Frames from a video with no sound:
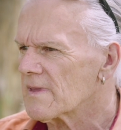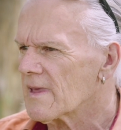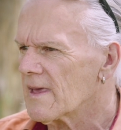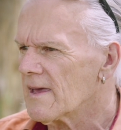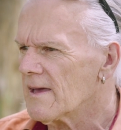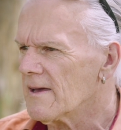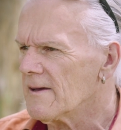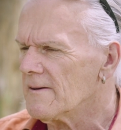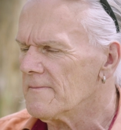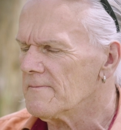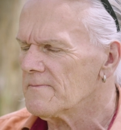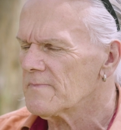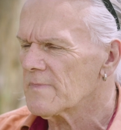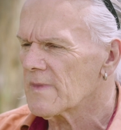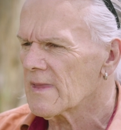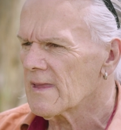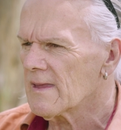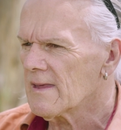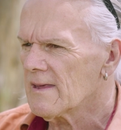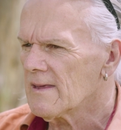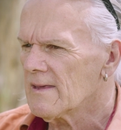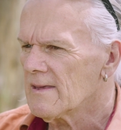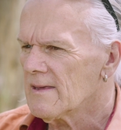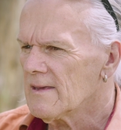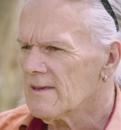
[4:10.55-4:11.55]
Um,
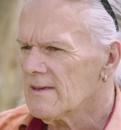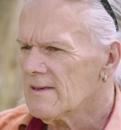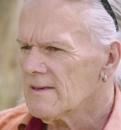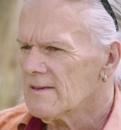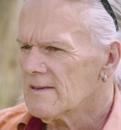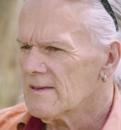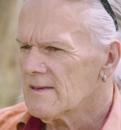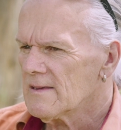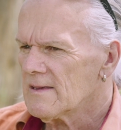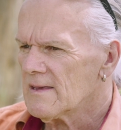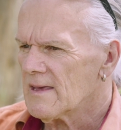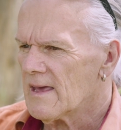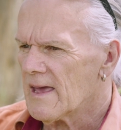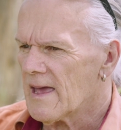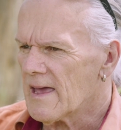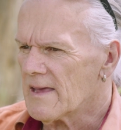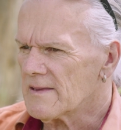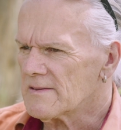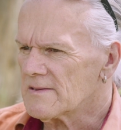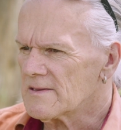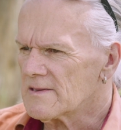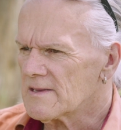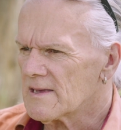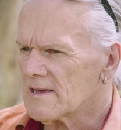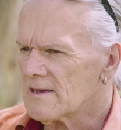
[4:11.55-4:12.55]

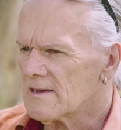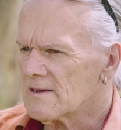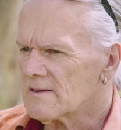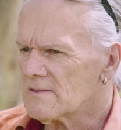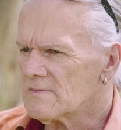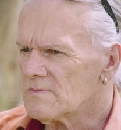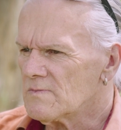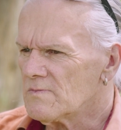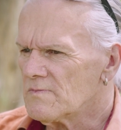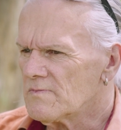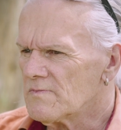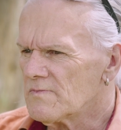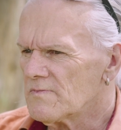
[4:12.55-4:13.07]
and um,